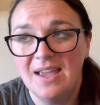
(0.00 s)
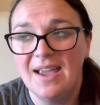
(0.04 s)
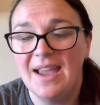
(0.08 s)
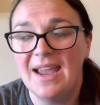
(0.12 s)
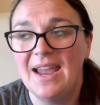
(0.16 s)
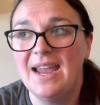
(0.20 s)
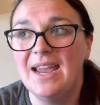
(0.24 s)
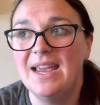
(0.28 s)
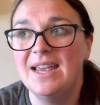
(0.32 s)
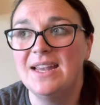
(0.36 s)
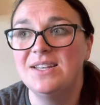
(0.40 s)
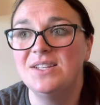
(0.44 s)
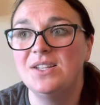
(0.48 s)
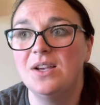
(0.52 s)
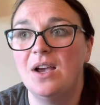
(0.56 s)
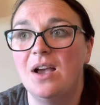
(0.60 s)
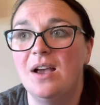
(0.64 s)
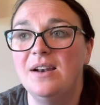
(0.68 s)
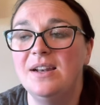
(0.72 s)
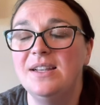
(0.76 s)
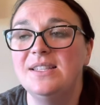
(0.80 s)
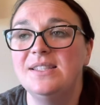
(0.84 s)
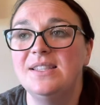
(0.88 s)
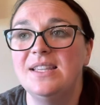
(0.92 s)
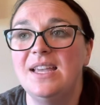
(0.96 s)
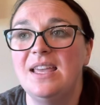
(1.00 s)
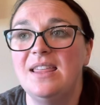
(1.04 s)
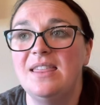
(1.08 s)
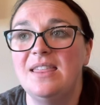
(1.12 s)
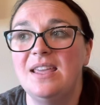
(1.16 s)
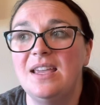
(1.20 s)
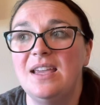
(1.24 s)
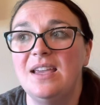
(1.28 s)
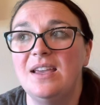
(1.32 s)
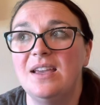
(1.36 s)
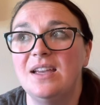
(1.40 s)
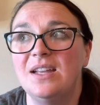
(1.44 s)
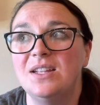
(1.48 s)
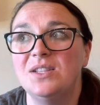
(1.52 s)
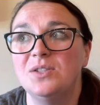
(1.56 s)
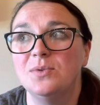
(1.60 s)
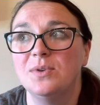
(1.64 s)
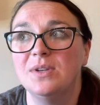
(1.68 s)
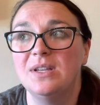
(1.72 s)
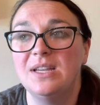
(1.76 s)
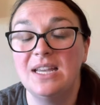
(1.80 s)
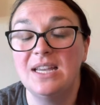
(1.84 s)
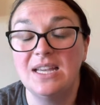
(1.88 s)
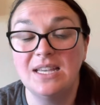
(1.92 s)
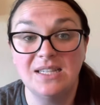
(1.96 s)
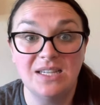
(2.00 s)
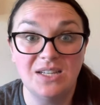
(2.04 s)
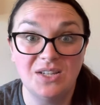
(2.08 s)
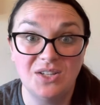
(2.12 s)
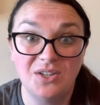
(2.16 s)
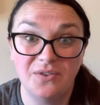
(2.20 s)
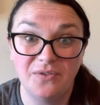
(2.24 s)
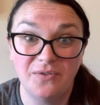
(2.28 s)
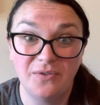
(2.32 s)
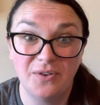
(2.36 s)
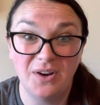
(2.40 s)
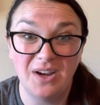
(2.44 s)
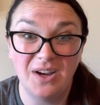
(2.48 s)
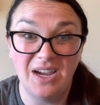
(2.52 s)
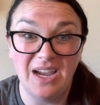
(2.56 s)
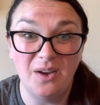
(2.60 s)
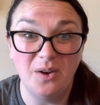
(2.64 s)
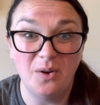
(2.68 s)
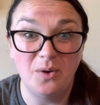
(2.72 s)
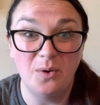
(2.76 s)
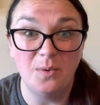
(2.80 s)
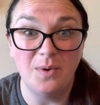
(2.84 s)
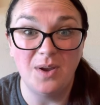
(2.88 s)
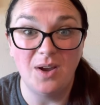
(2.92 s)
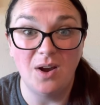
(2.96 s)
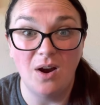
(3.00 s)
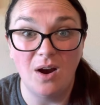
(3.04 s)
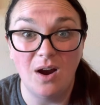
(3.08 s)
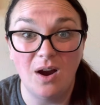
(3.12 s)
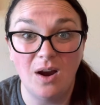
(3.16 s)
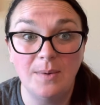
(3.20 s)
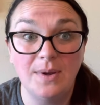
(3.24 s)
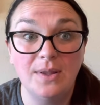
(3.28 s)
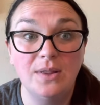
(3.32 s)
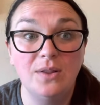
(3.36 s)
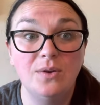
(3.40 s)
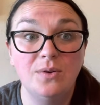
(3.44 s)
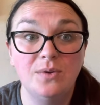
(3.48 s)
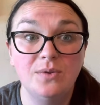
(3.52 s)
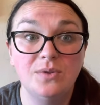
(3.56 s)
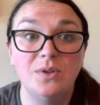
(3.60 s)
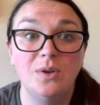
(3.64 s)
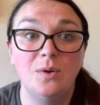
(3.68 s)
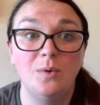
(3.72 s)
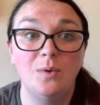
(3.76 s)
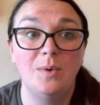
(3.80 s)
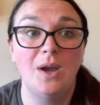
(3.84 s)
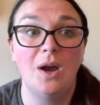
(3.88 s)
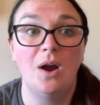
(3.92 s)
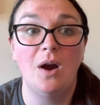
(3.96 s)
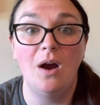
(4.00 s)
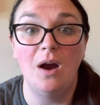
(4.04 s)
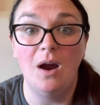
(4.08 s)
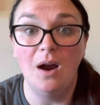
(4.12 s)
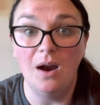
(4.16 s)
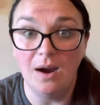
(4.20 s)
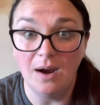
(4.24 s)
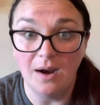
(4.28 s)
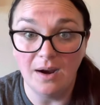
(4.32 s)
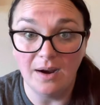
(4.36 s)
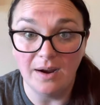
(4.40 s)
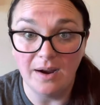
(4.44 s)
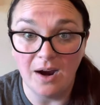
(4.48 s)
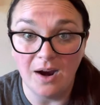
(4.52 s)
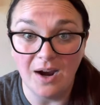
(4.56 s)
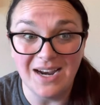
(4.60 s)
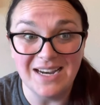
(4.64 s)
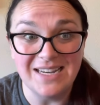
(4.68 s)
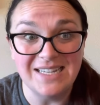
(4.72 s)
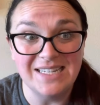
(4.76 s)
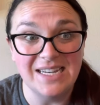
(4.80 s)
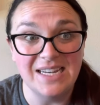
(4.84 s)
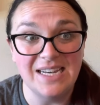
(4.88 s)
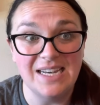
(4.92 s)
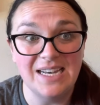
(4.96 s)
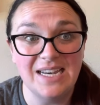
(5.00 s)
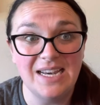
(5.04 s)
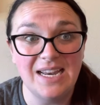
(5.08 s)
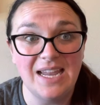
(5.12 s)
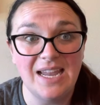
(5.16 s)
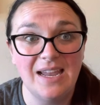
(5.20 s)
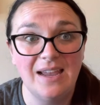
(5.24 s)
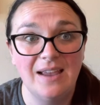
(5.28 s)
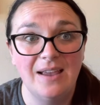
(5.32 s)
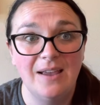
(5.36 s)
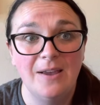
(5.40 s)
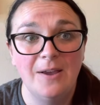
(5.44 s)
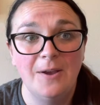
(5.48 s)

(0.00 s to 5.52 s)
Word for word: And honestly, I think it's really easy to forget who we are. We lose who we are, our identity